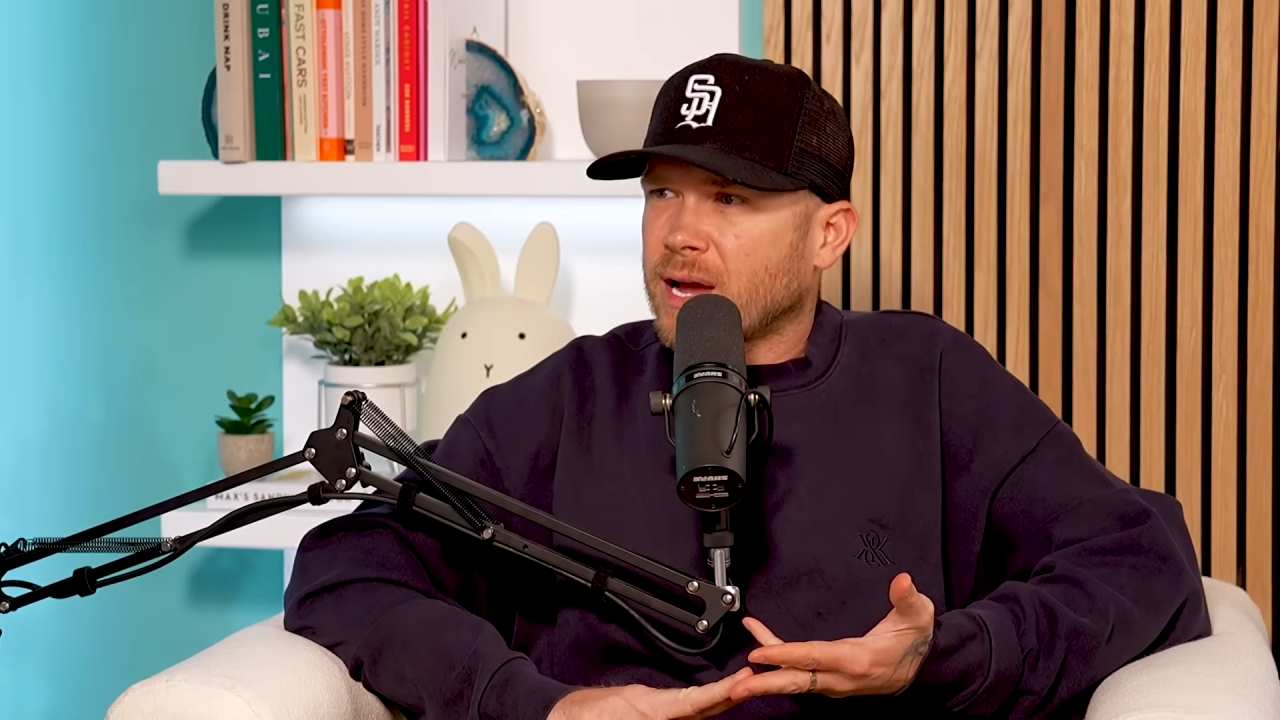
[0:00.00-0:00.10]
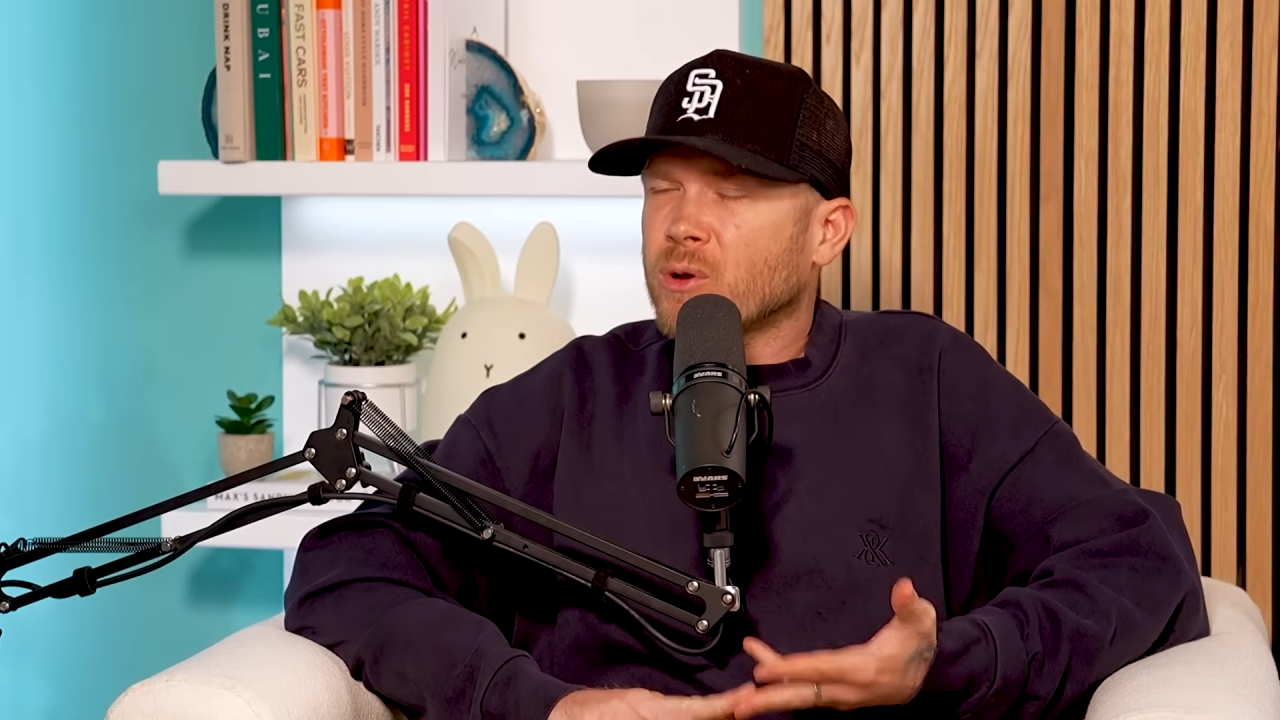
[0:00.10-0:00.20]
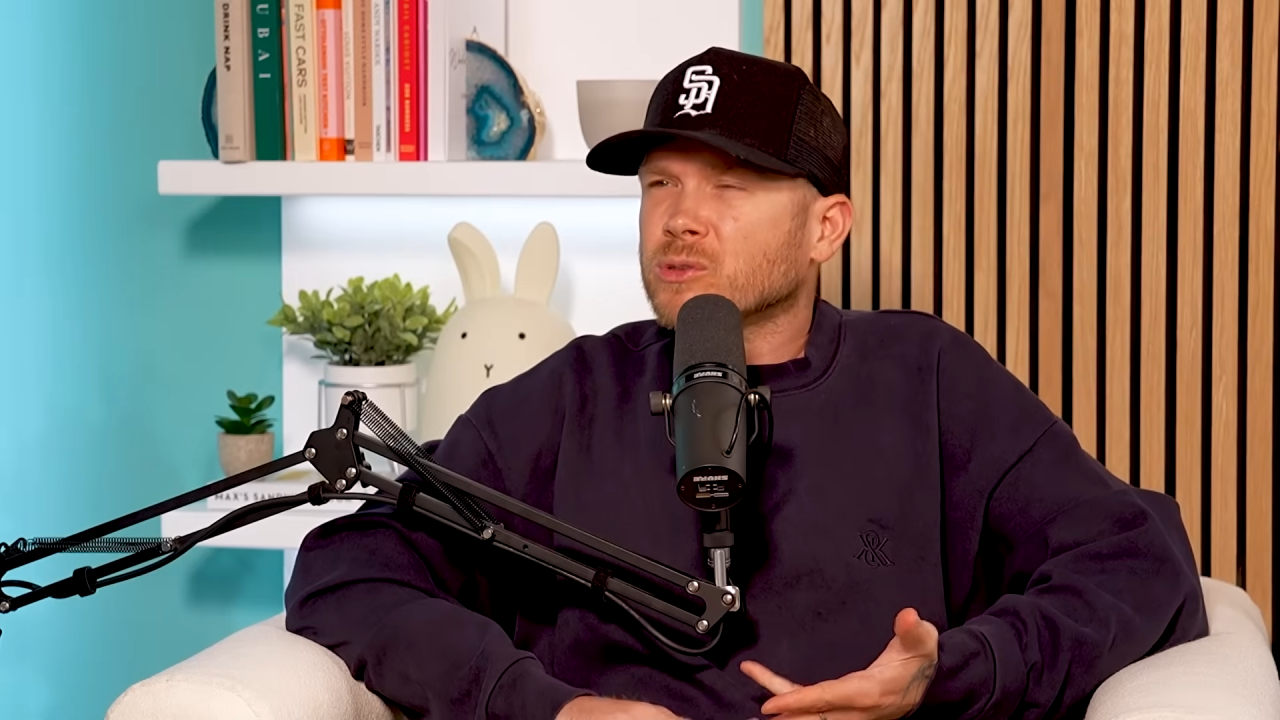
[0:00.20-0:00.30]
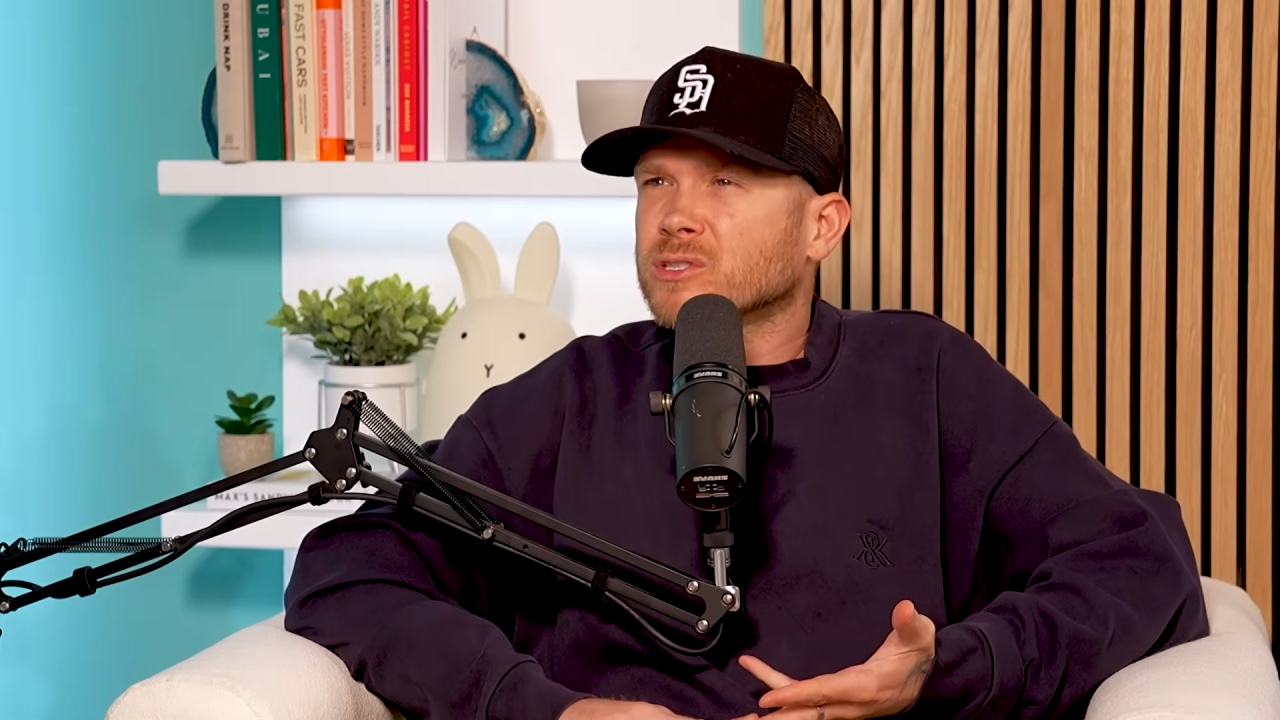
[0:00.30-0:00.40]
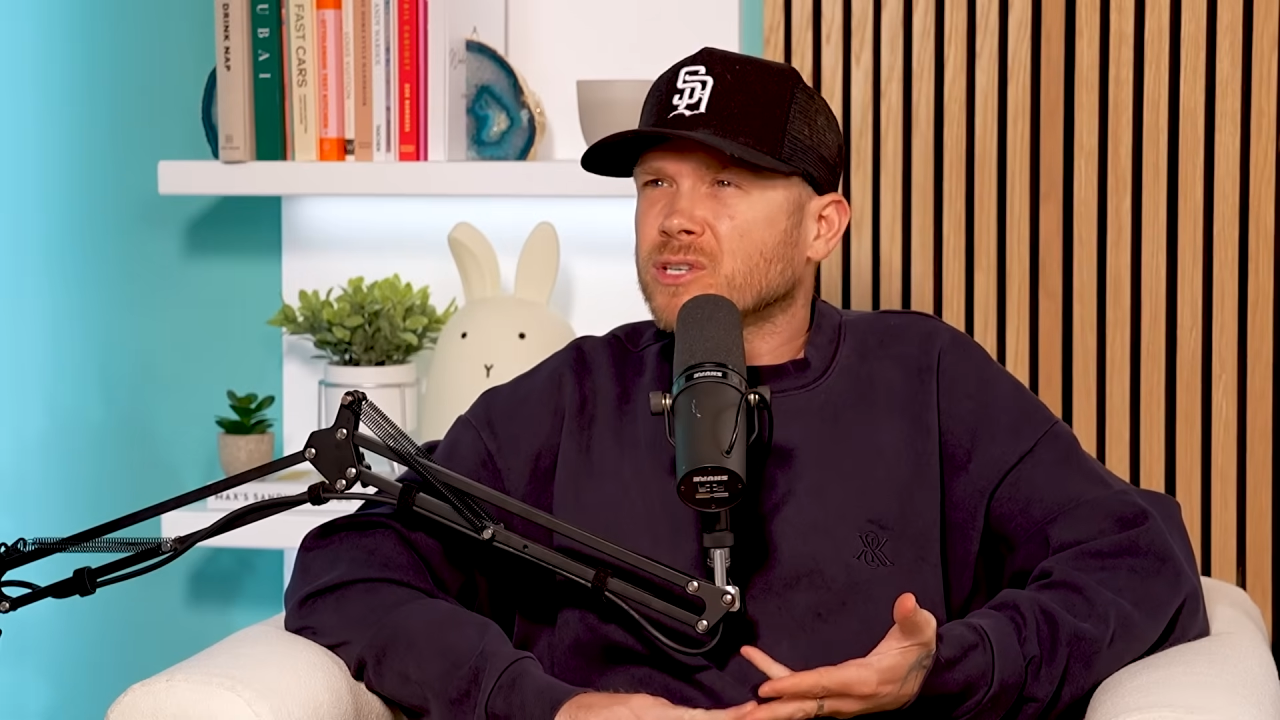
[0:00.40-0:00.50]

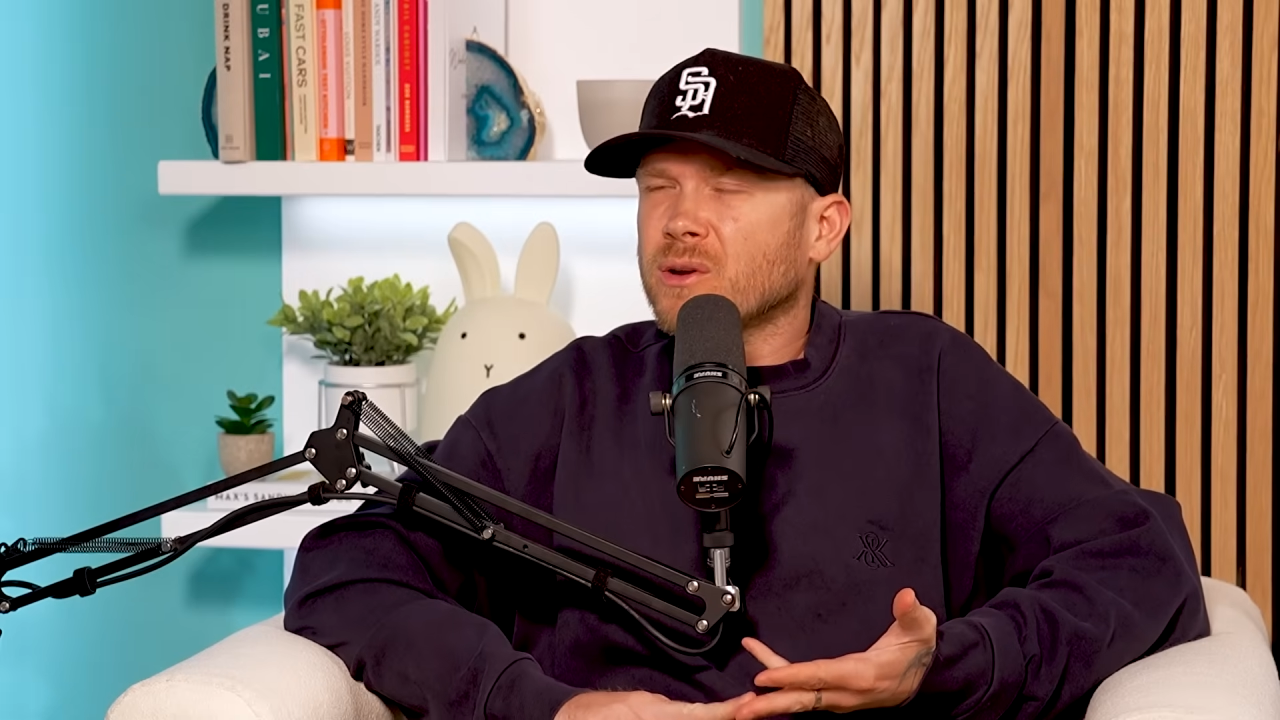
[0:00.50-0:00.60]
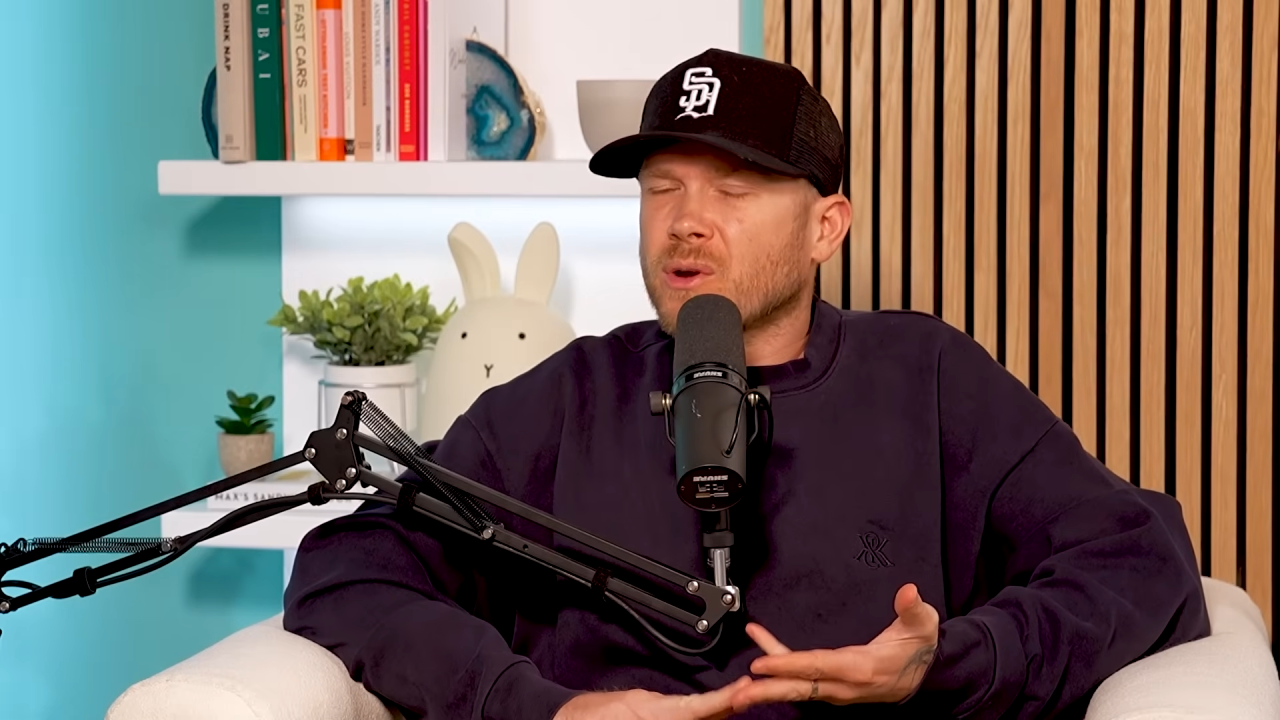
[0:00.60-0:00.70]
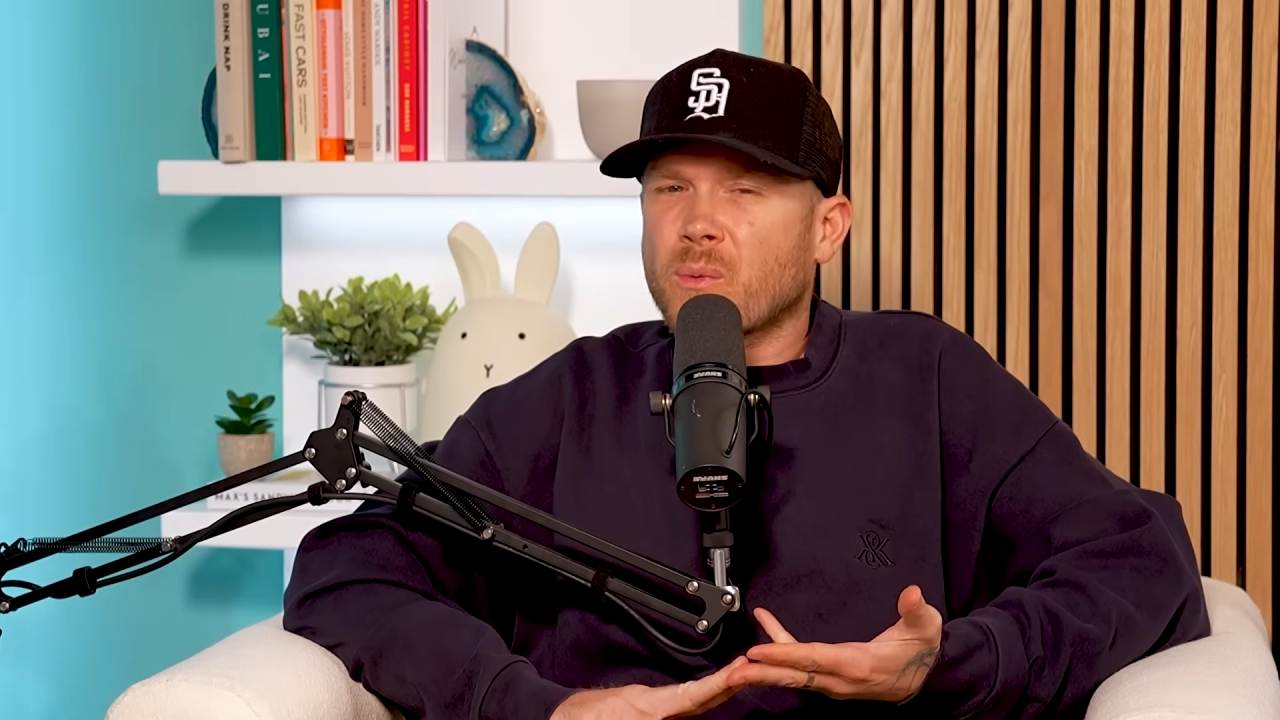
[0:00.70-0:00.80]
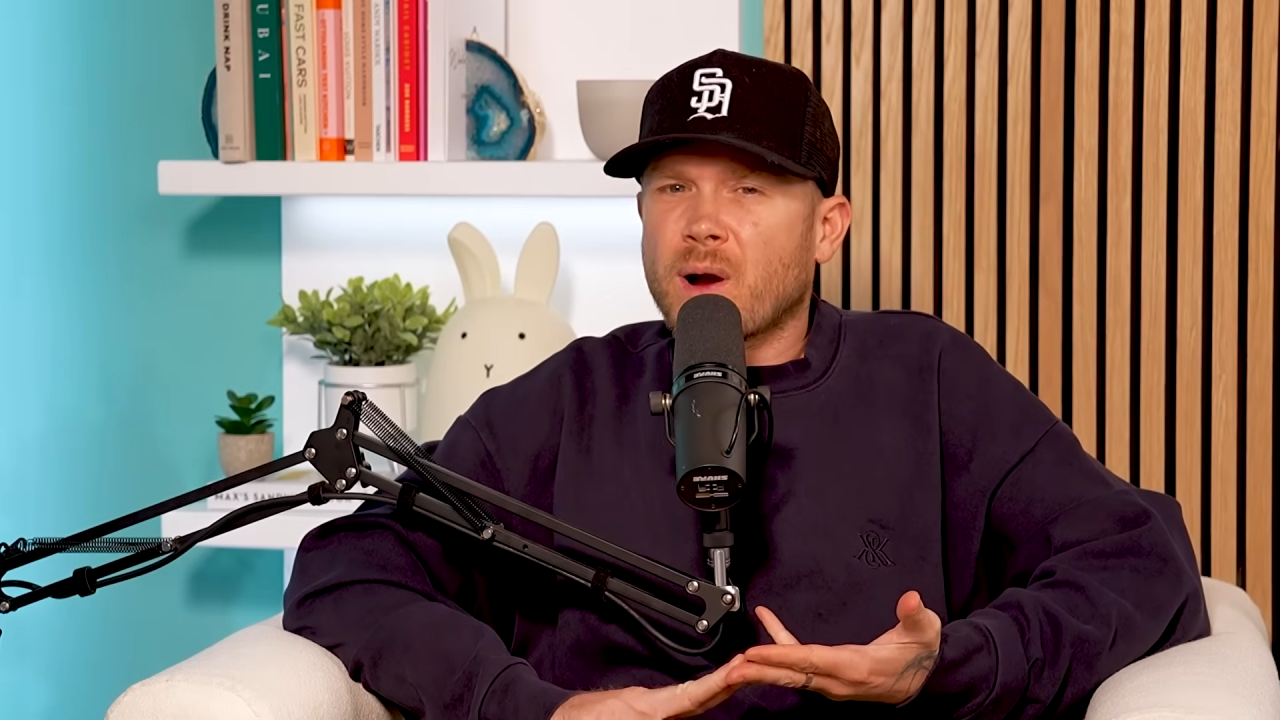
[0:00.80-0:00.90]
and I also don't know